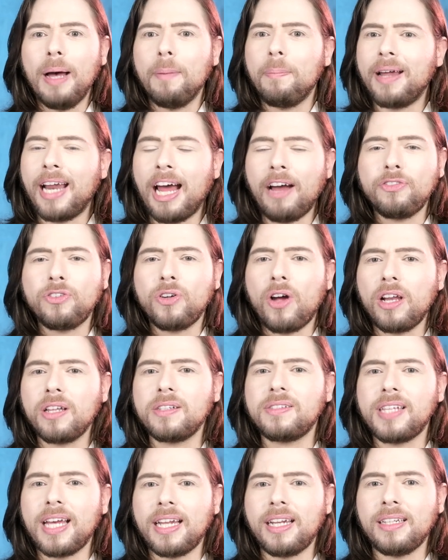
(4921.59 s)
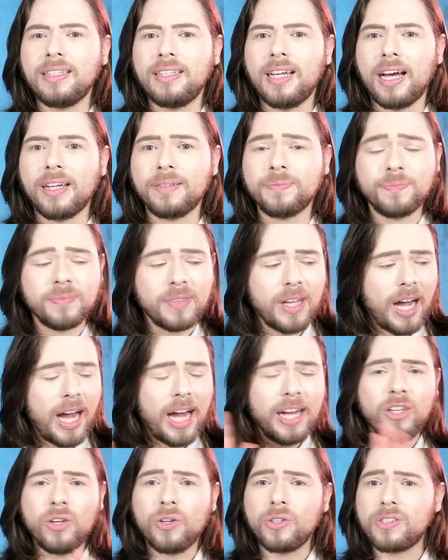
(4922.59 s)
But after all is said and done,
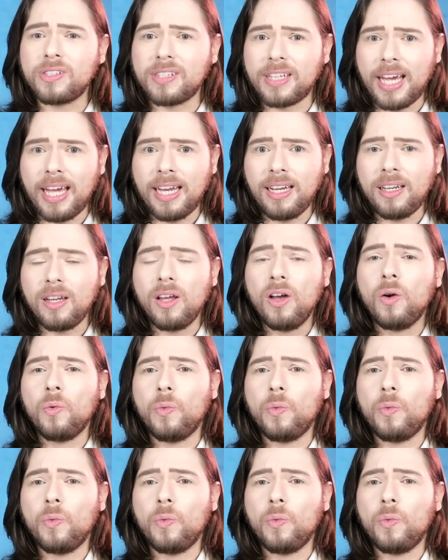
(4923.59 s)
on your skin,